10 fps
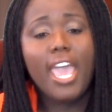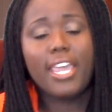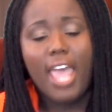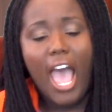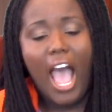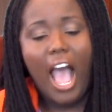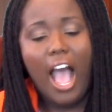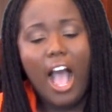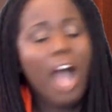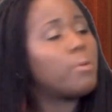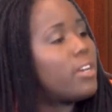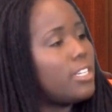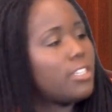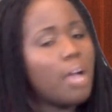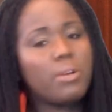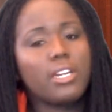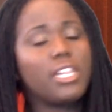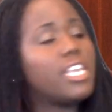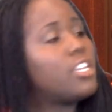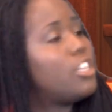And I'm gonna I'm gonna lean